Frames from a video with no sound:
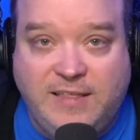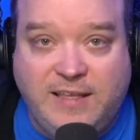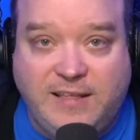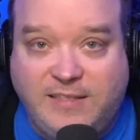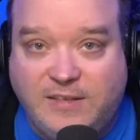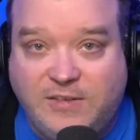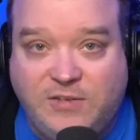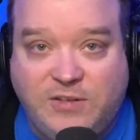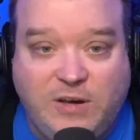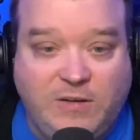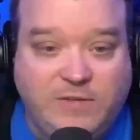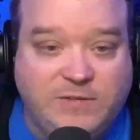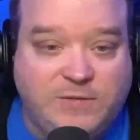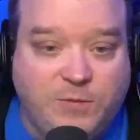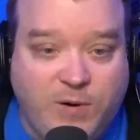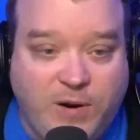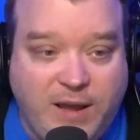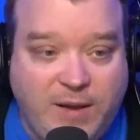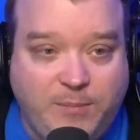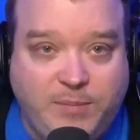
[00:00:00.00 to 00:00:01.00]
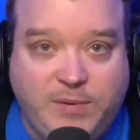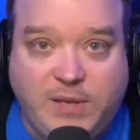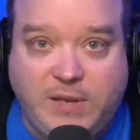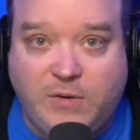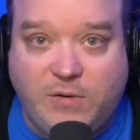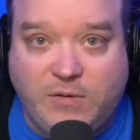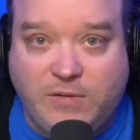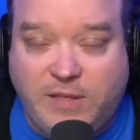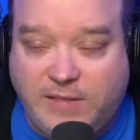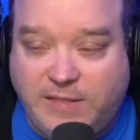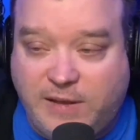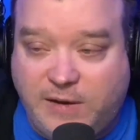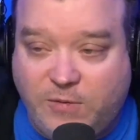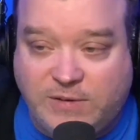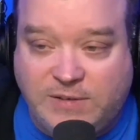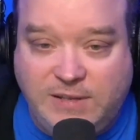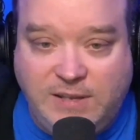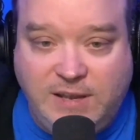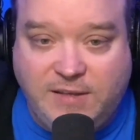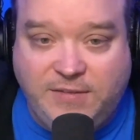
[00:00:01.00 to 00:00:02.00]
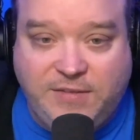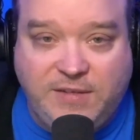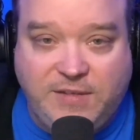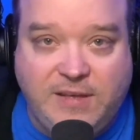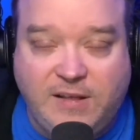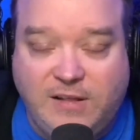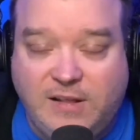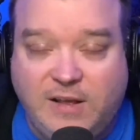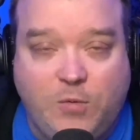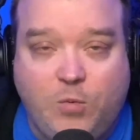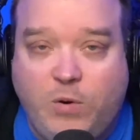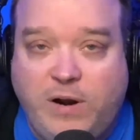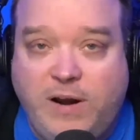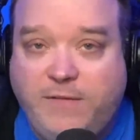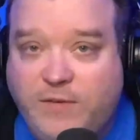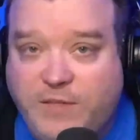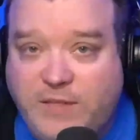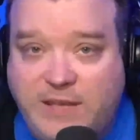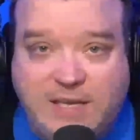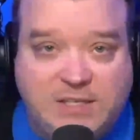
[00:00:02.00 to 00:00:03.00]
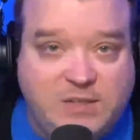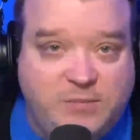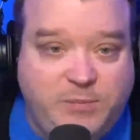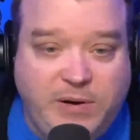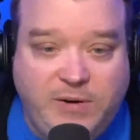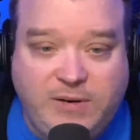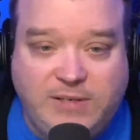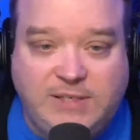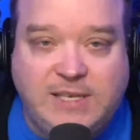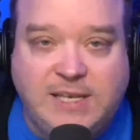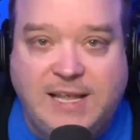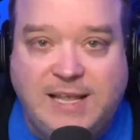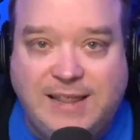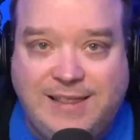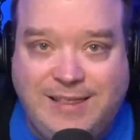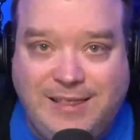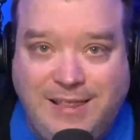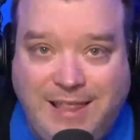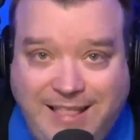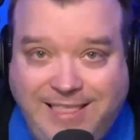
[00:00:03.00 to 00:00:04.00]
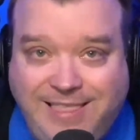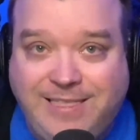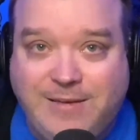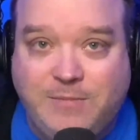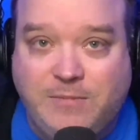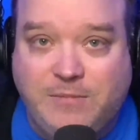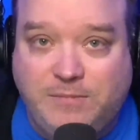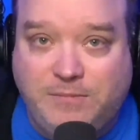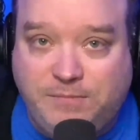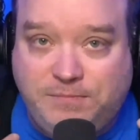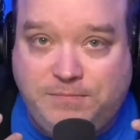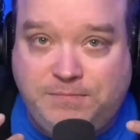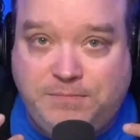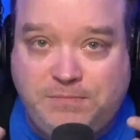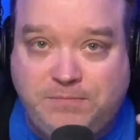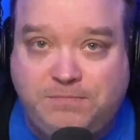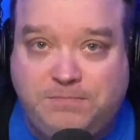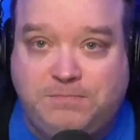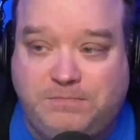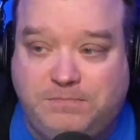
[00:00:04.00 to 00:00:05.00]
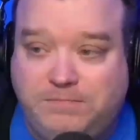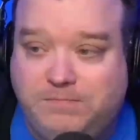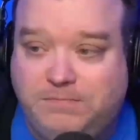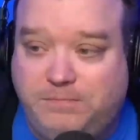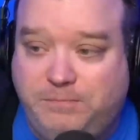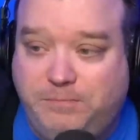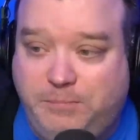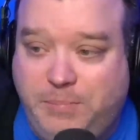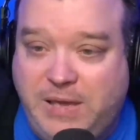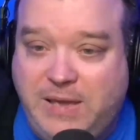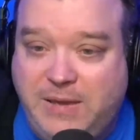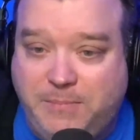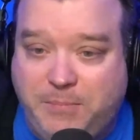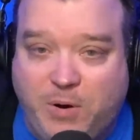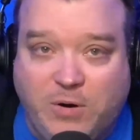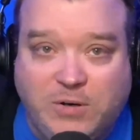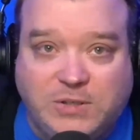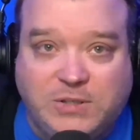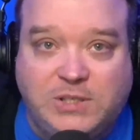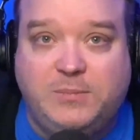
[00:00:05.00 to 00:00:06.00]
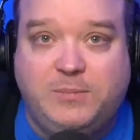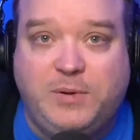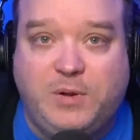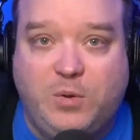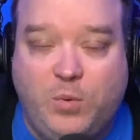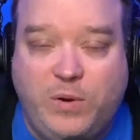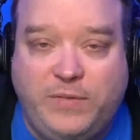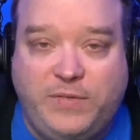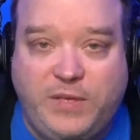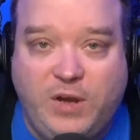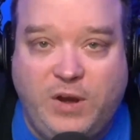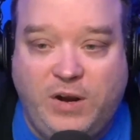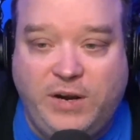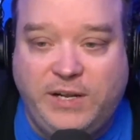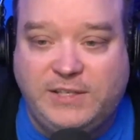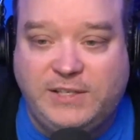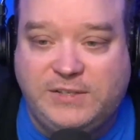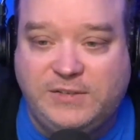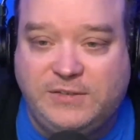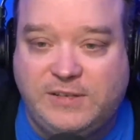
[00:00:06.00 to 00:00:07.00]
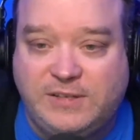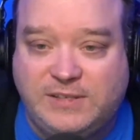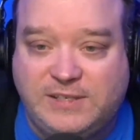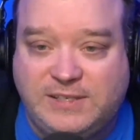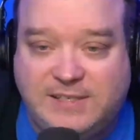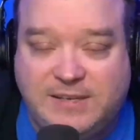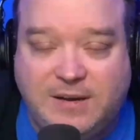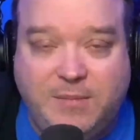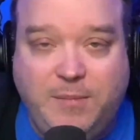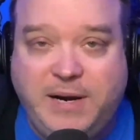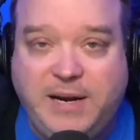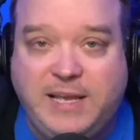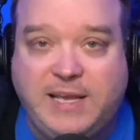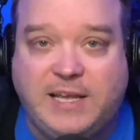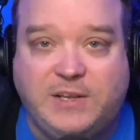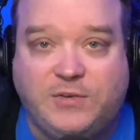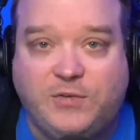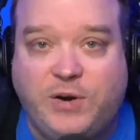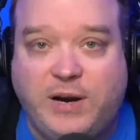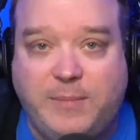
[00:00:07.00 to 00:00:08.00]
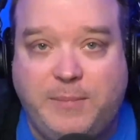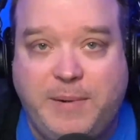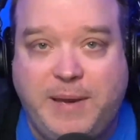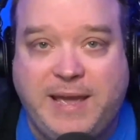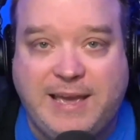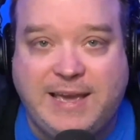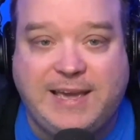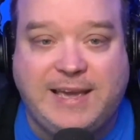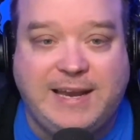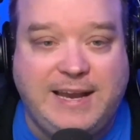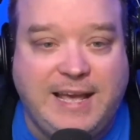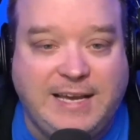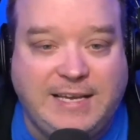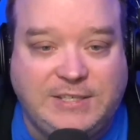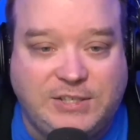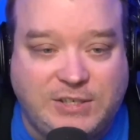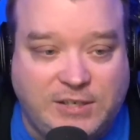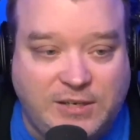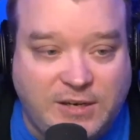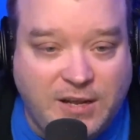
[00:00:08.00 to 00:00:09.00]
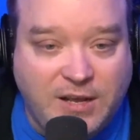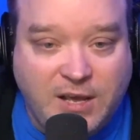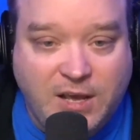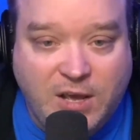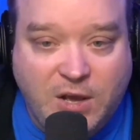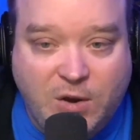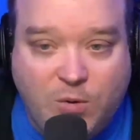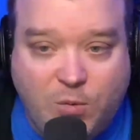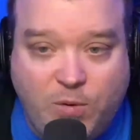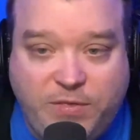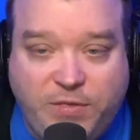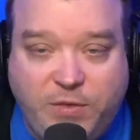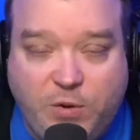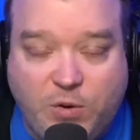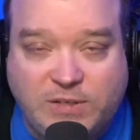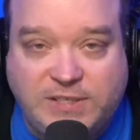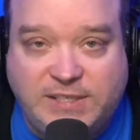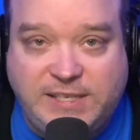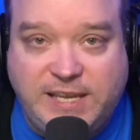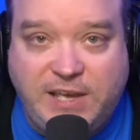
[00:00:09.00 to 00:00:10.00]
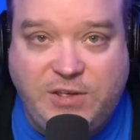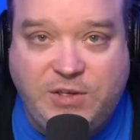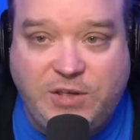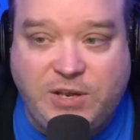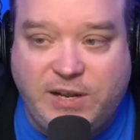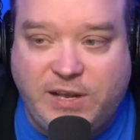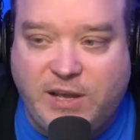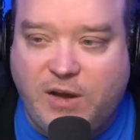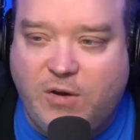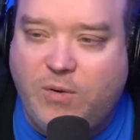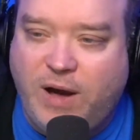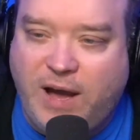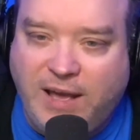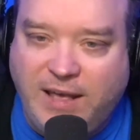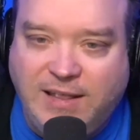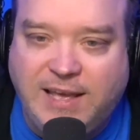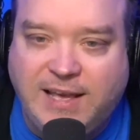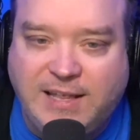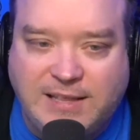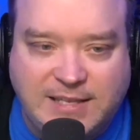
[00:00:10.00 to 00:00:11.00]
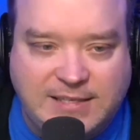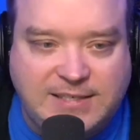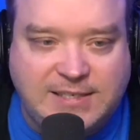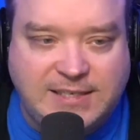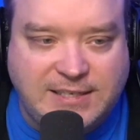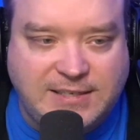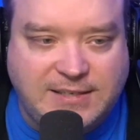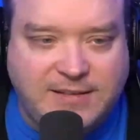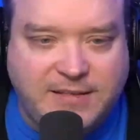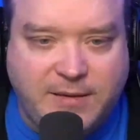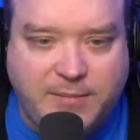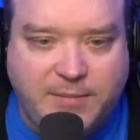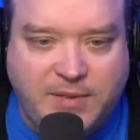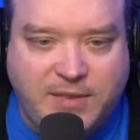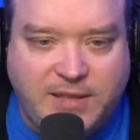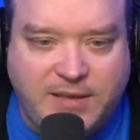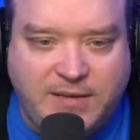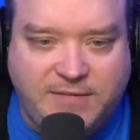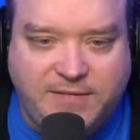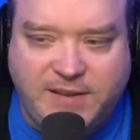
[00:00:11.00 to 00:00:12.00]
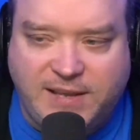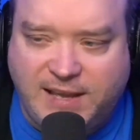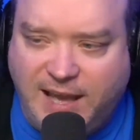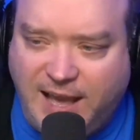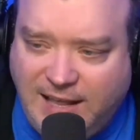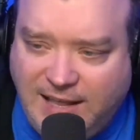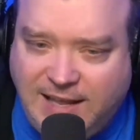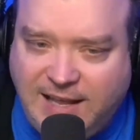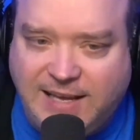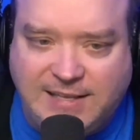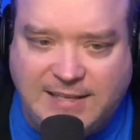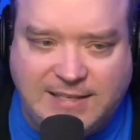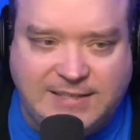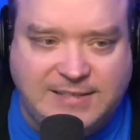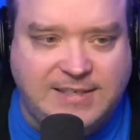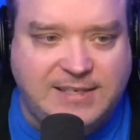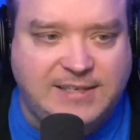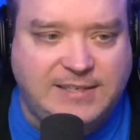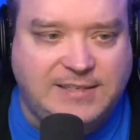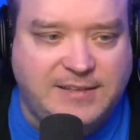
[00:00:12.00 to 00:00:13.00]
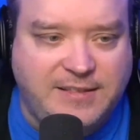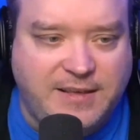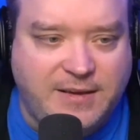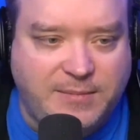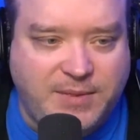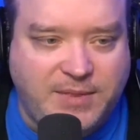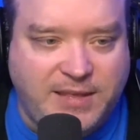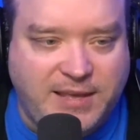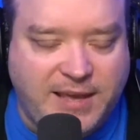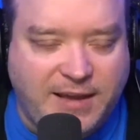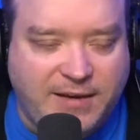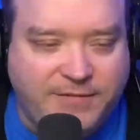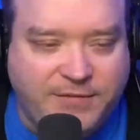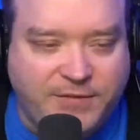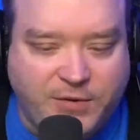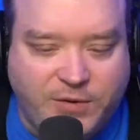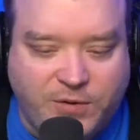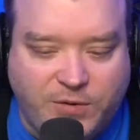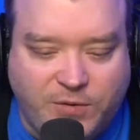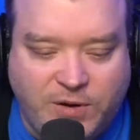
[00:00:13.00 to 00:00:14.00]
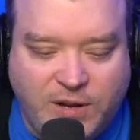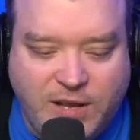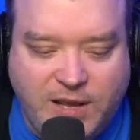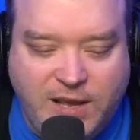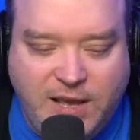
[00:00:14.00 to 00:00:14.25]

that the shelves were empty or that there was nothing that like whatever the experience let them be personable with the audience so that somebody can try to make a connection with your station and go, I like listening to them in the evening. I like listening to them in the afternoon.